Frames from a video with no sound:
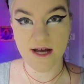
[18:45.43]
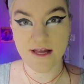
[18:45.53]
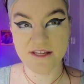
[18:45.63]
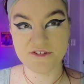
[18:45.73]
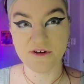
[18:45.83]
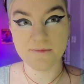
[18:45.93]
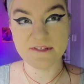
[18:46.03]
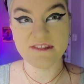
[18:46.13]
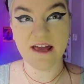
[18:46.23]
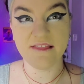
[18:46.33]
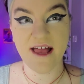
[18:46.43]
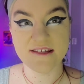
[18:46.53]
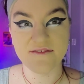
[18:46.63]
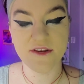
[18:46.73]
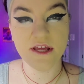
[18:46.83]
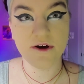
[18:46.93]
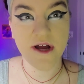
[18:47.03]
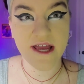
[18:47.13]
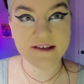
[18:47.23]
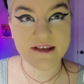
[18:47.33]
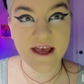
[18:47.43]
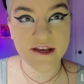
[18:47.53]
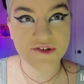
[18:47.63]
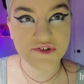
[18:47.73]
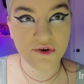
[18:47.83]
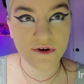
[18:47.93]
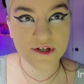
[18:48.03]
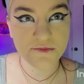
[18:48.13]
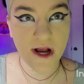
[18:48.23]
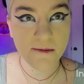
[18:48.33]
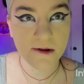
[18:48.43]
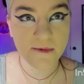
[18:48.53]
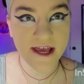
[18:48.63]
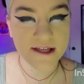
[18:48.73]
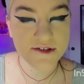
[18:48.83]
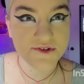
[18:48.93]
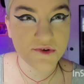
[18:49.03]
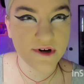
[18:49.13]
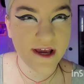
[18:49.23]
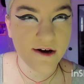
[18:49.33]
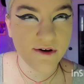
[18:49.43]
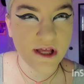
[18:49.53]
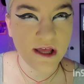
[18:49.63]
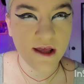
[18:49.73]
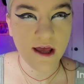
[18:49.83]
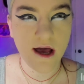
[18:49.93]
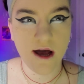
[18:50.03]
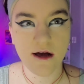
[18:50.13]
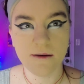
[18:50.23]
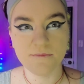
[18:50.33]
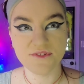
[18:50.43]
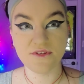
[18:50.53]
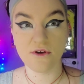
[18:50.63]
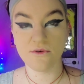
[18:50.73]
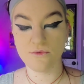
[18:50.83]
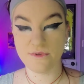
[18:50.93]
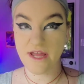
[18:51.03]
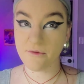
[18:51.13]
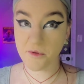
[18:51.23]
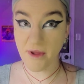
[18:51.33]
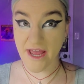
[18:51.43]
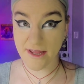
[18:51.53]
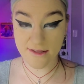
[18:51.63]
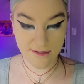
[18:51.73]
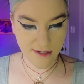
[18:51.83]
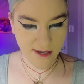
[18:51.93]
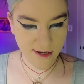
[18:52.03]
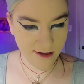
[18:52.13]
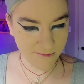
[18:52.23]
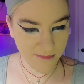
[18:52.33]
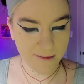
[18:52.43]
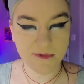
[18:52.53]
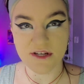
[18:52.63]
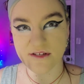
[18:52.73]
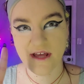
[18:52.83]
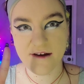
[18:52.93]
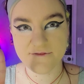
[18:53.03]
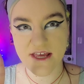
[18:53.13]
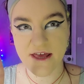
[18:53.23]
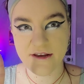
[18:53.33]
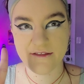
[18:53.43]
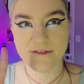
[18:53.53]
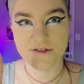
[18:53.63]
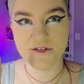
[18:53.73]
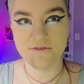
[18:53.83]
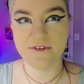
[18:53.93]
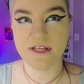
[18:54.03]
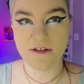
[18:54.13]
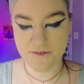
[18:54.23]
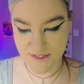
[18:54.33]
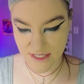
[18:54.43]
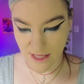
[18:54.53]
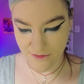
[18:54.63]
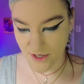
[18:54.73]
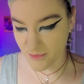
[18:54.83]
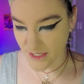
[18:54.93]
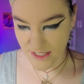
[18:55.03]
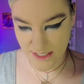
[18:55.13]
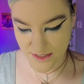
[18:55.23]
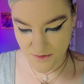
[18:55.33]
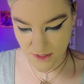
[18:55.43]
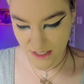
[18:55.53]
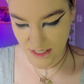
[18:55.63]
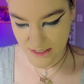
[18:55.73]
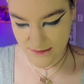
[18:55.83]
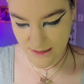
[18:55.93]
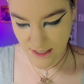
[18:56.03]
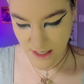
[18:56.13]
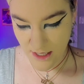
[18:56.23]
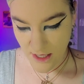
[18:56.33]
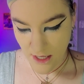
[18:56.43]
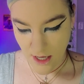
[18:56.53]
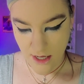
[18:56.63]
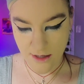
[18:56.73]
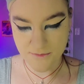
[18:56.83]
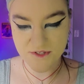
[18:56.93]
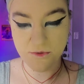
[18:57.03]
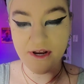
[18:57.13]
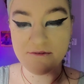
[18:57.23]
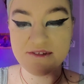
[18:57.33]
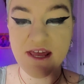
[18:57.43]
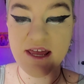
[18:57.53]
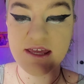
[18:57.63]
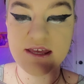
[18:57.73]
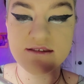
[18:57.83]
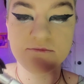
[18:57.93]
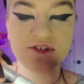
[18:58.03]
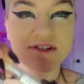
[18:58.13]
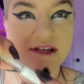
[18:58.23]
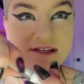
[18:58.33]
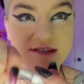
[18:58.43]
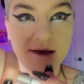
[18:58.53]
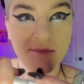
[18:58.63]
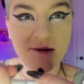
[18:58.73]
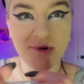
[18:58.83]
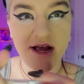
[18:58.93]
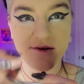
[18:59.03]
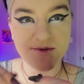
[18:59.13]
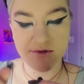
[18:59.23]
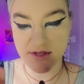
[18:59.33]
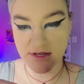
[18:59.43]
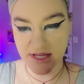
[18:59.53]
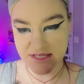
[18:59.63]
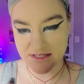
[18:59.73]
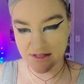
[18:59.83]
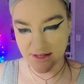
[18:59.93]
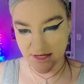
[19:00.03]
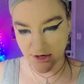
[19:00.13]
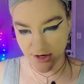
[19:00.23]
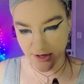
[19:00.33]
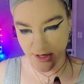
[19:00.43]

interrupted that last video. I guess I had a storage problem I had to sort out. So now we're back. I'm gonna have to edit the 2 videos together, but it is what it is. So what I was saying is I'm just gonna set my brows with a nice clear,